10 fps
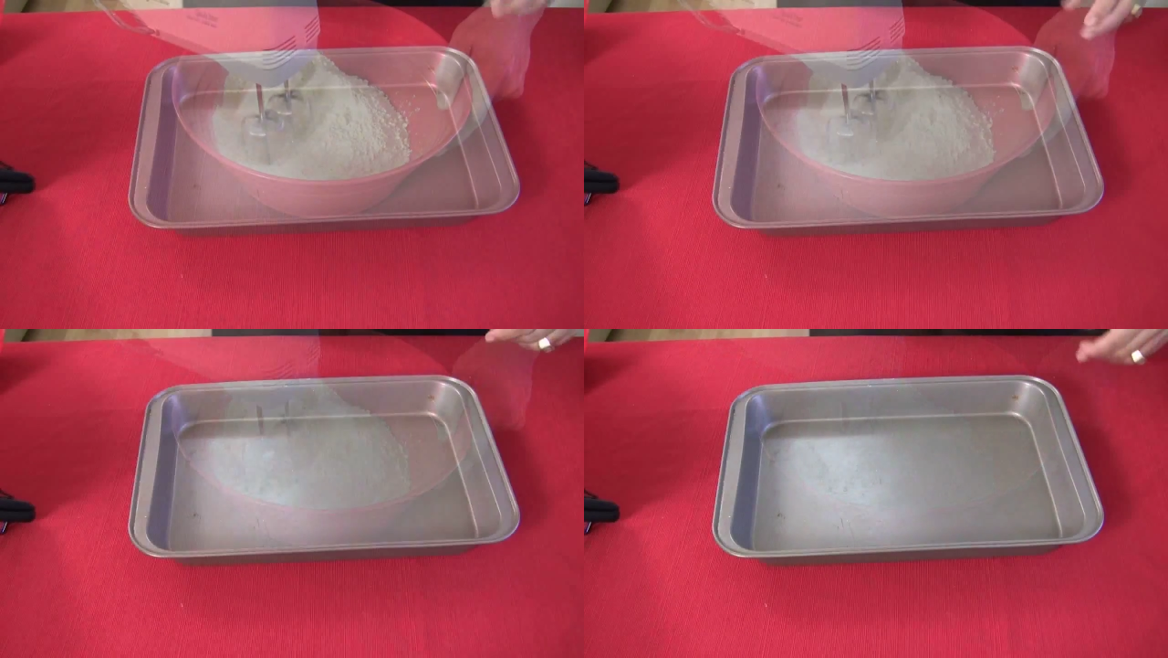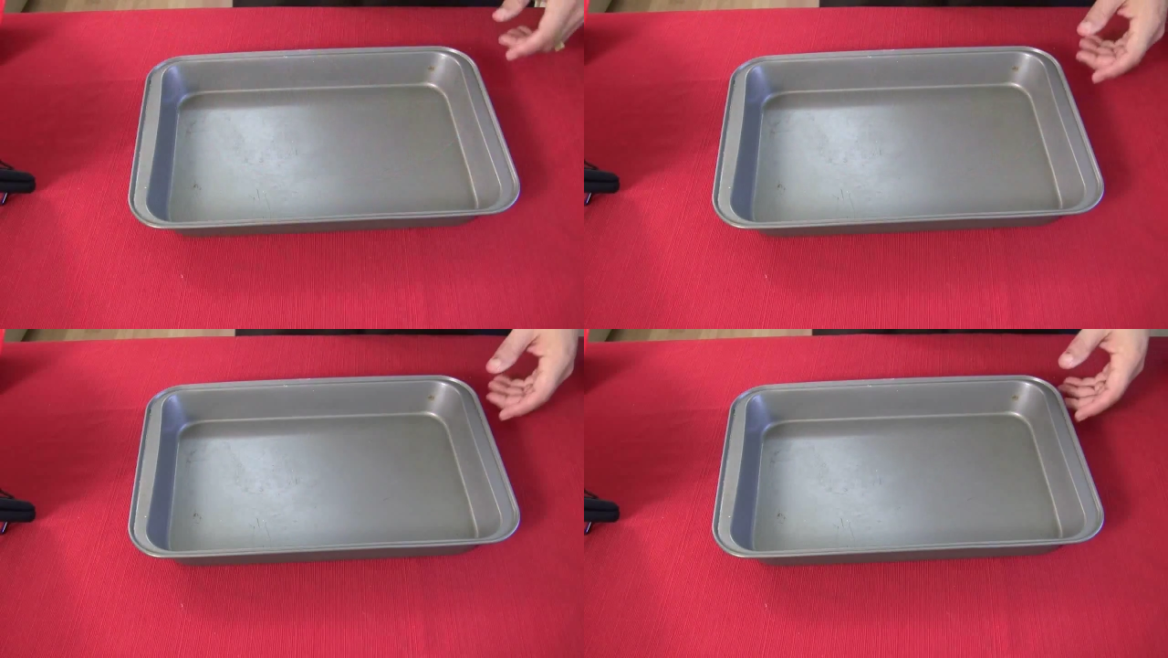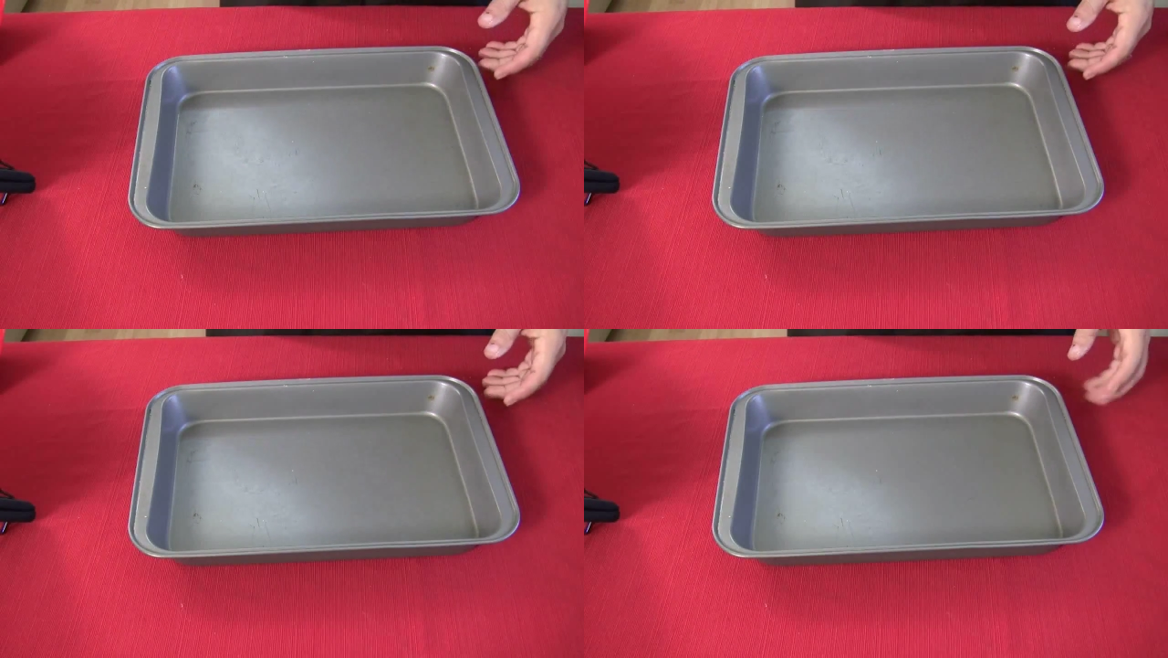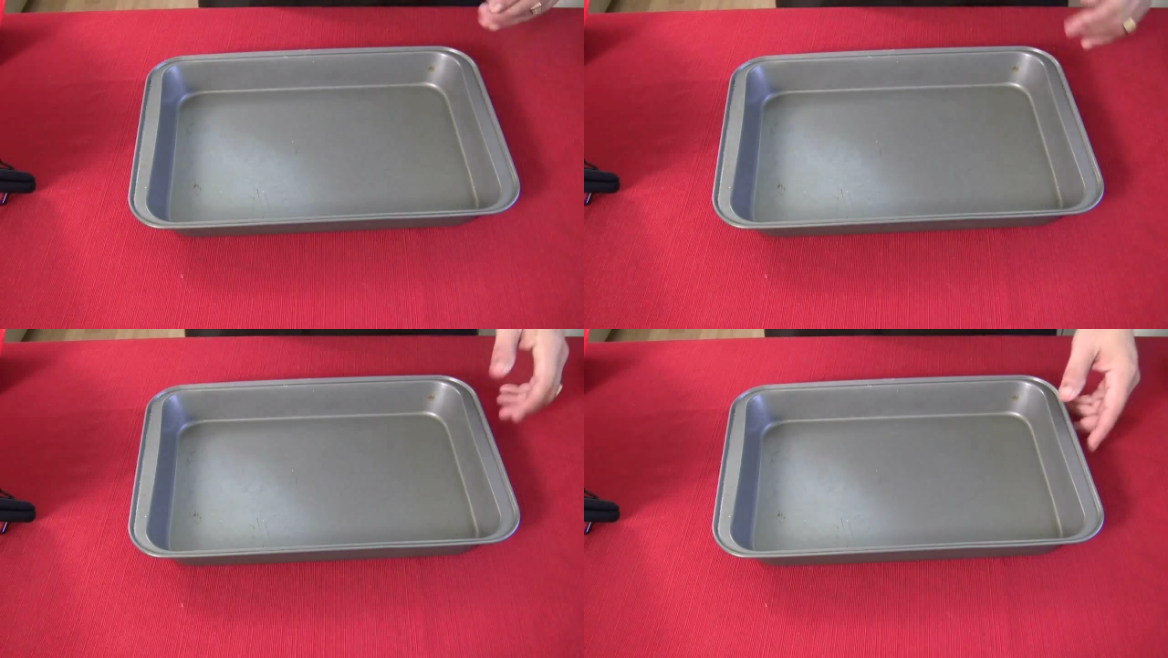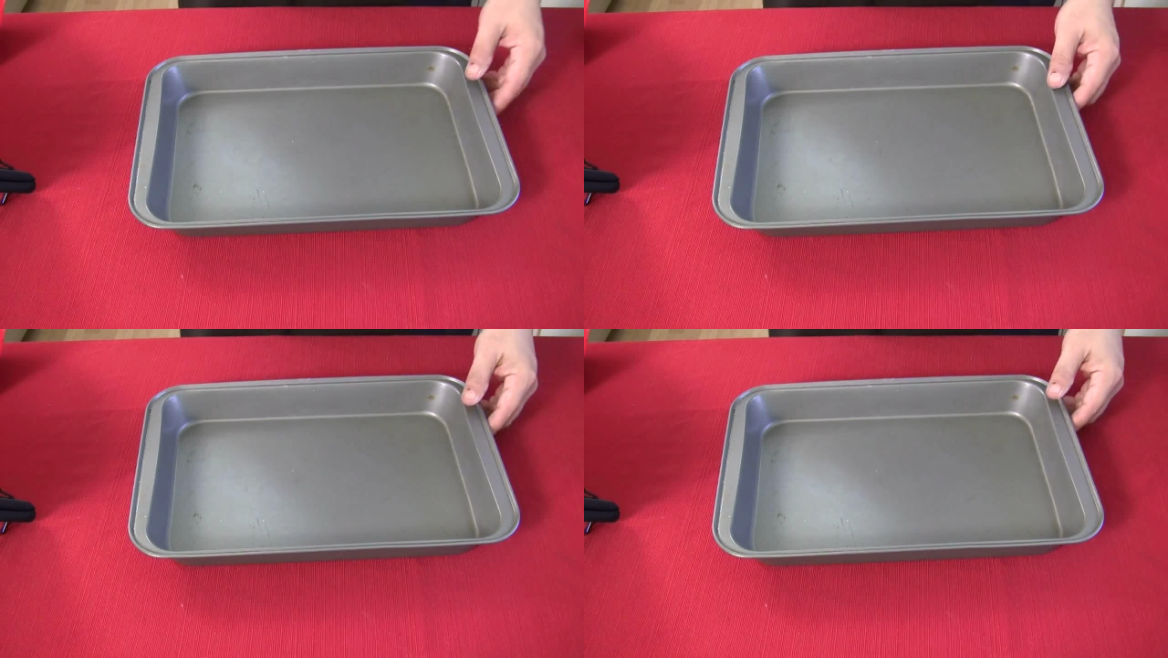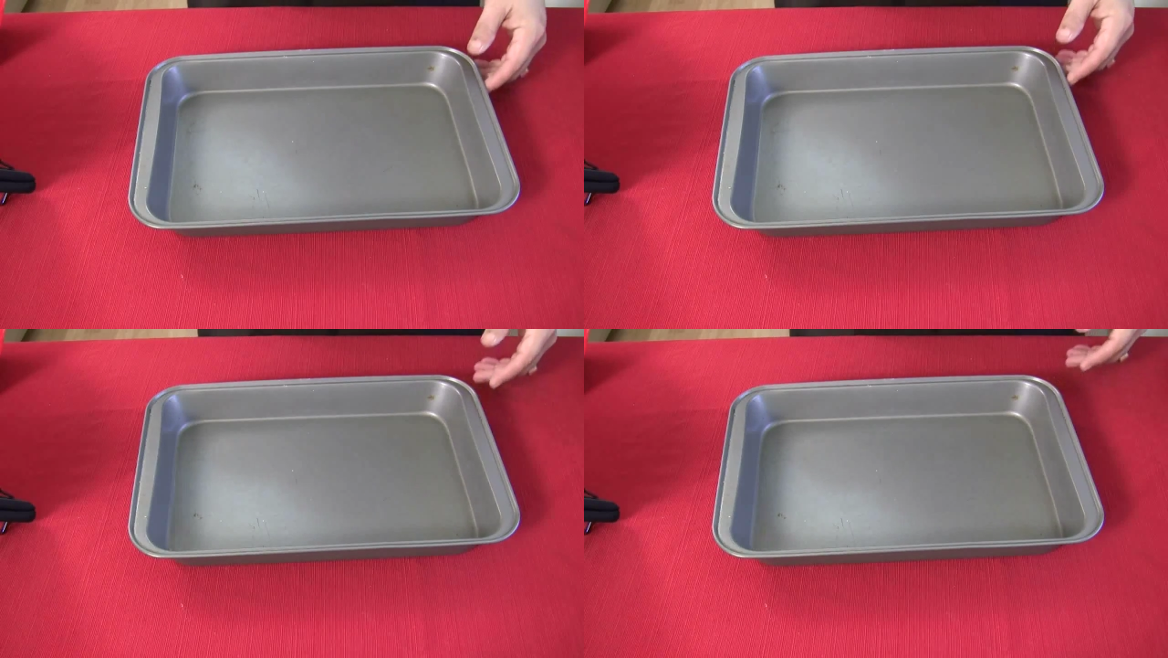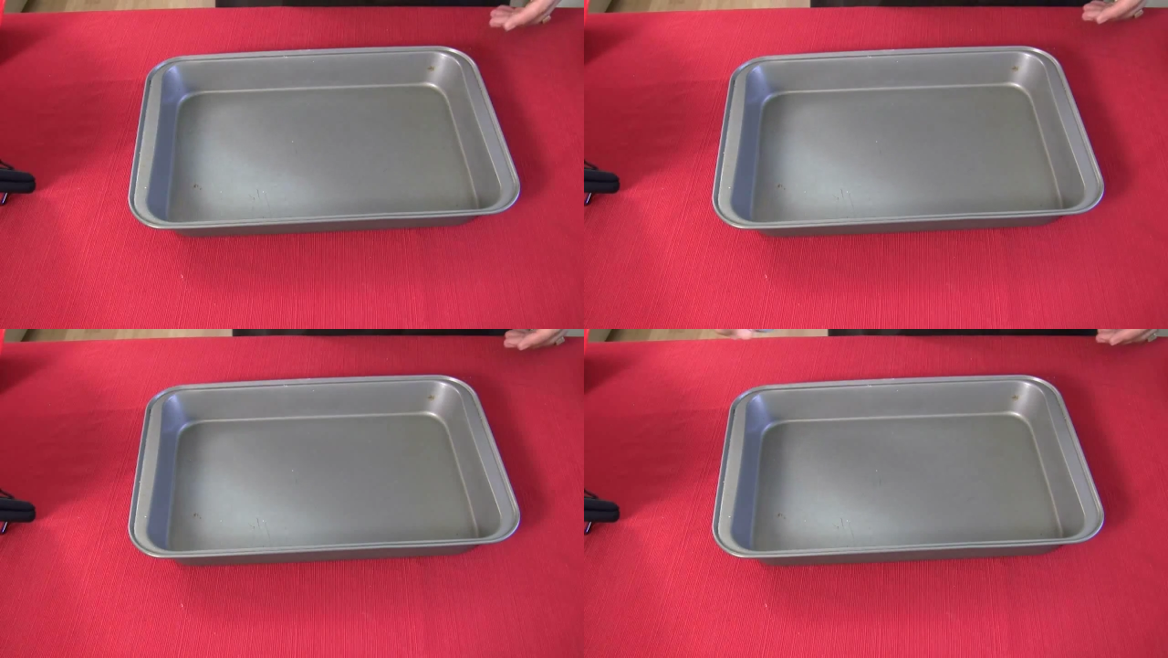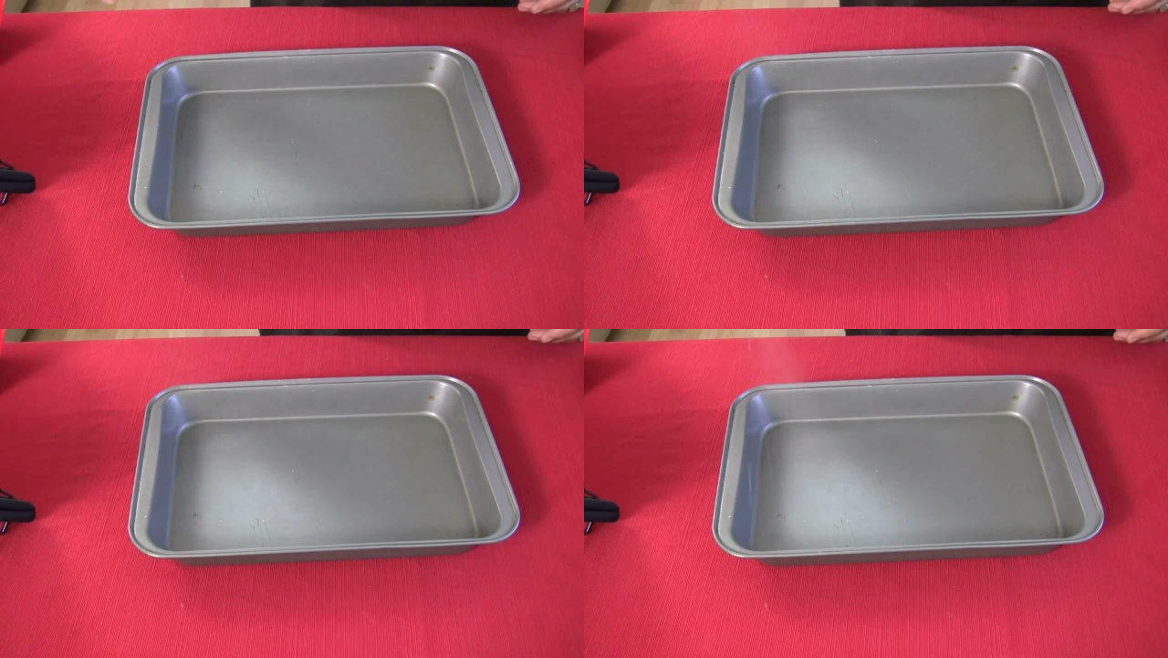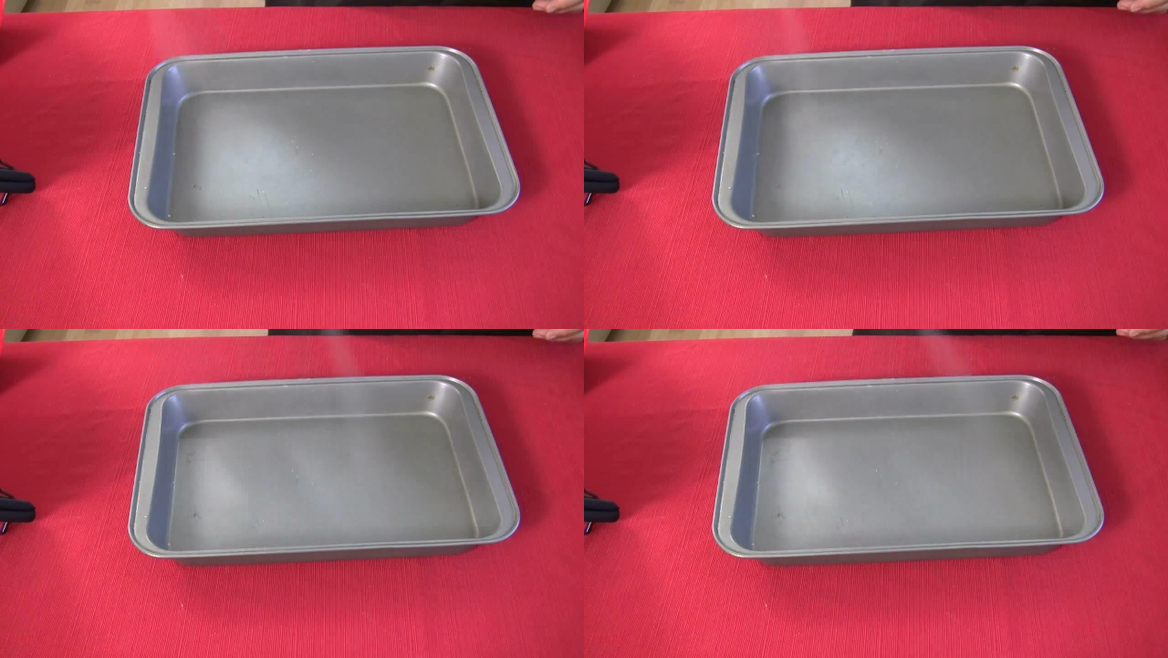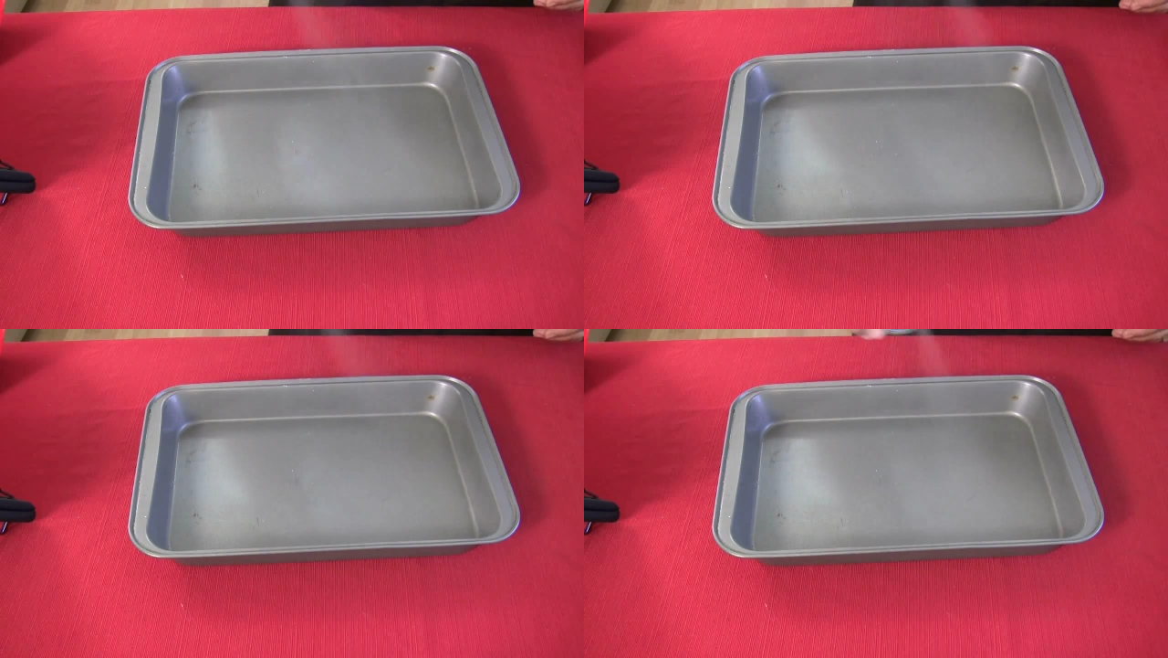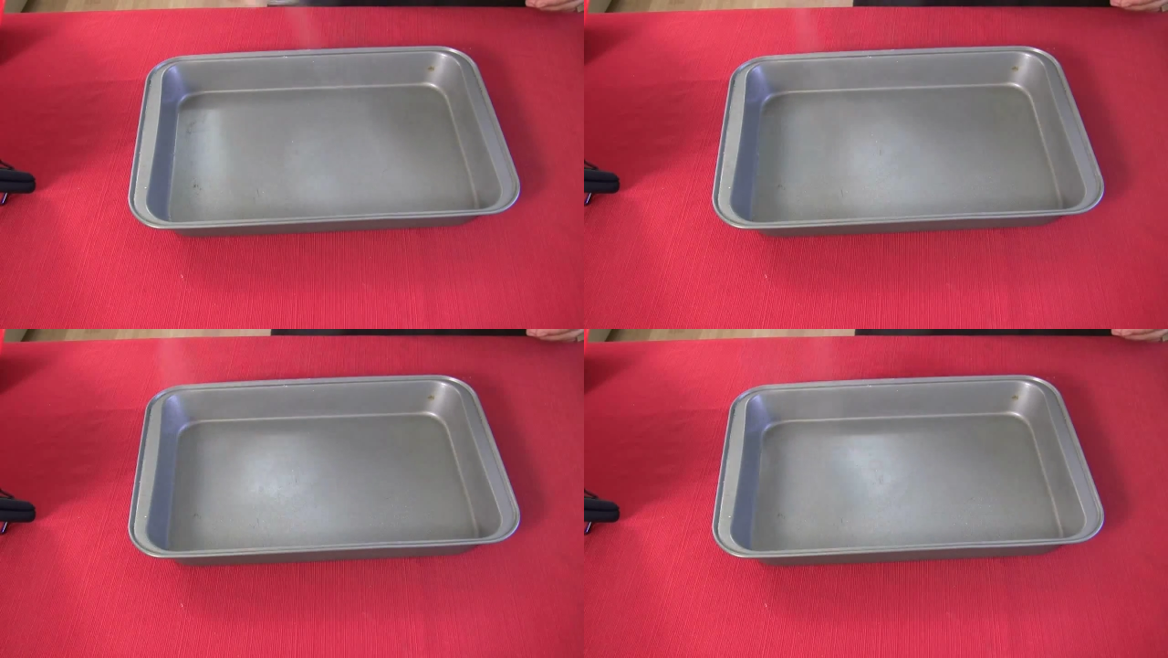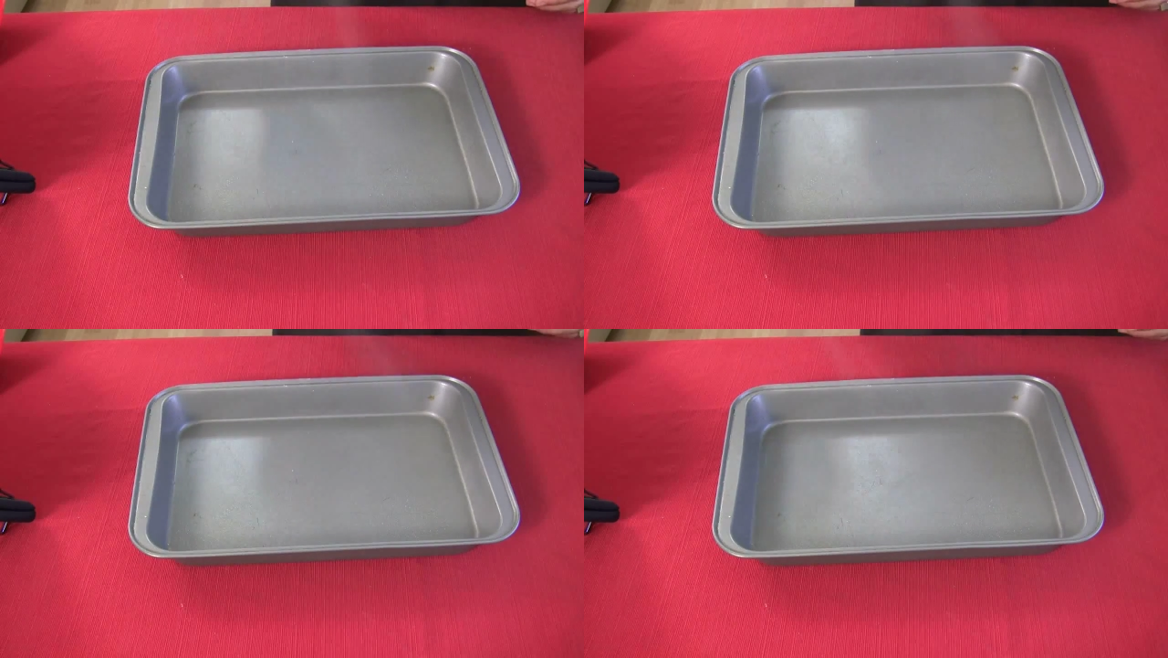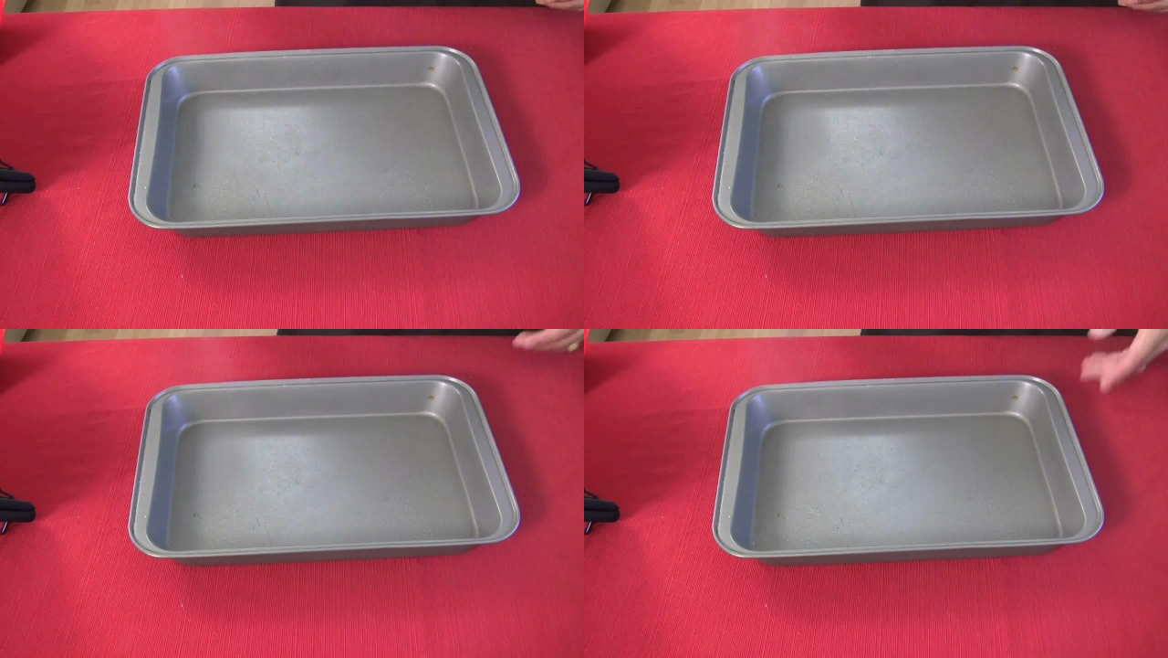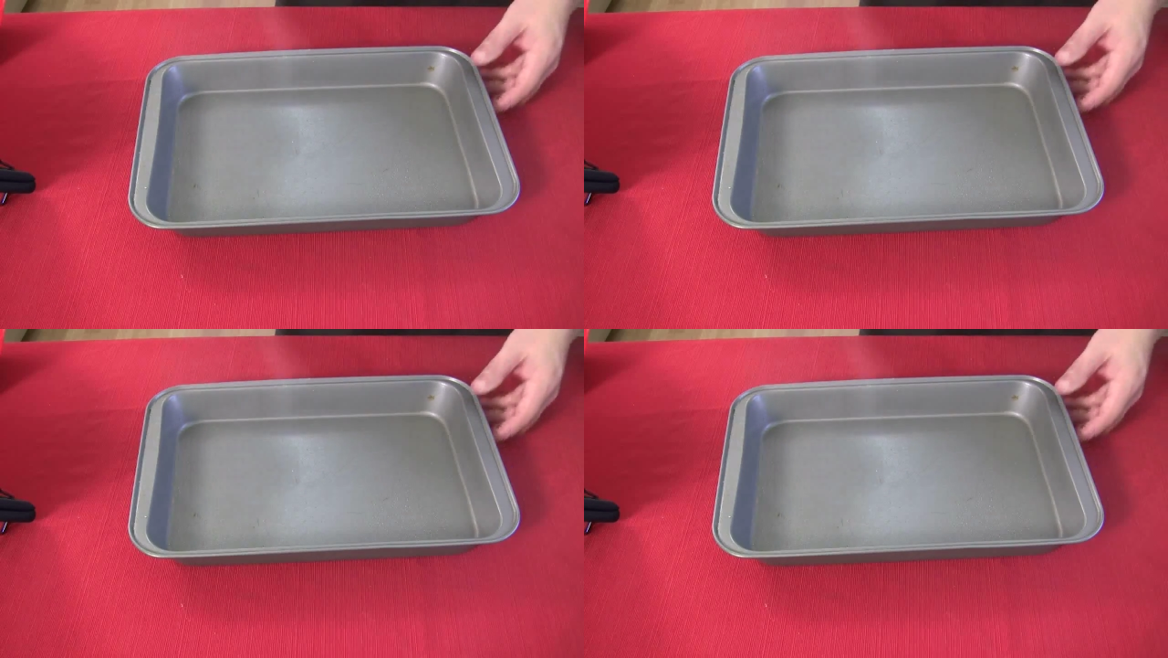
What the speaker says: No face is visible, so there are no lips to read.